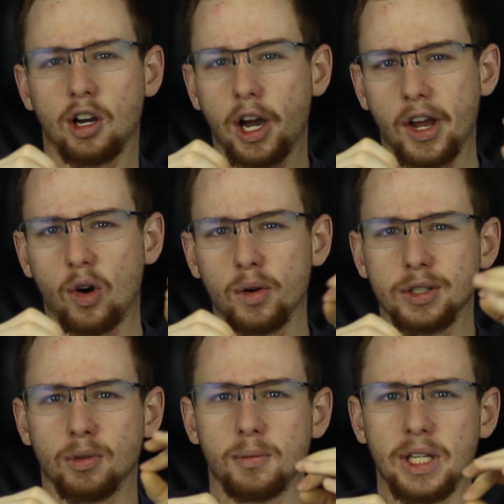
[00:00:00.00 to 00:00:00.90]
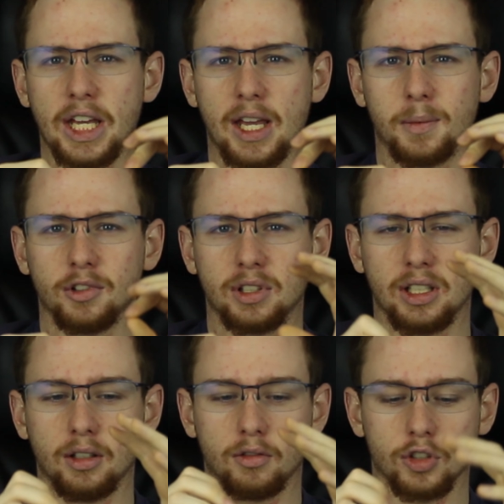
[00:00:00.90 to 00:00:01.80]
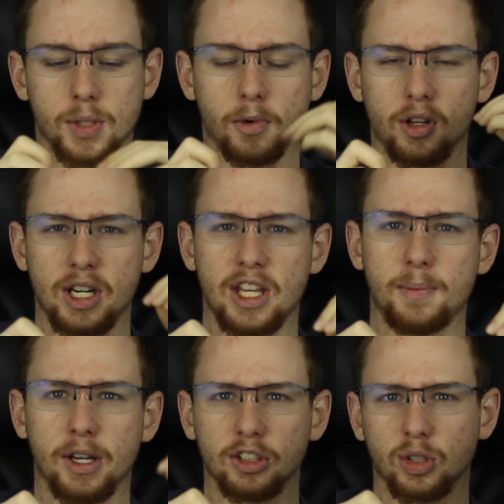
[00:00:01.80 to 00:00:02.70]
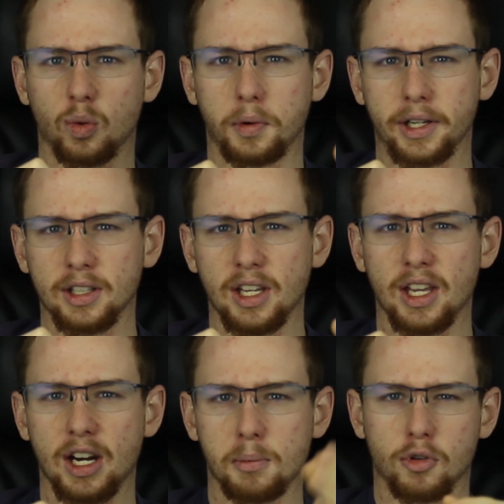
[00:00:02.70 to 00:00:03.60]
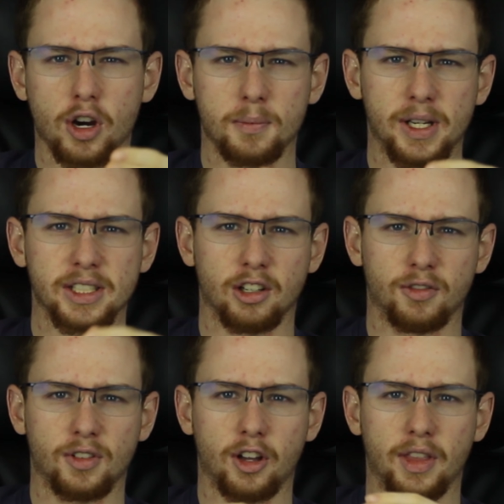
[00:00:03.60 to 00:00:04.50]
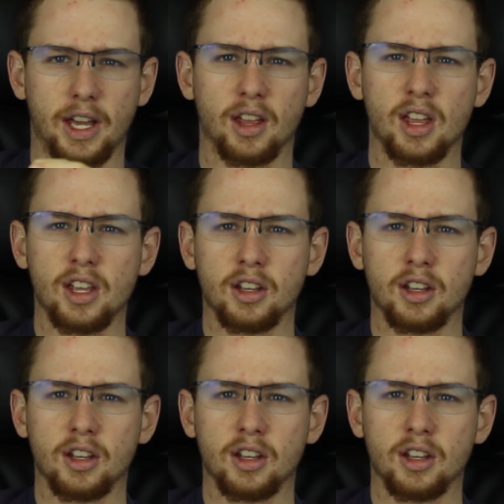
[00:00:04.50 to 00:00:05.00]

I always want to be able to respond to emails quickly, and I pride myself on that,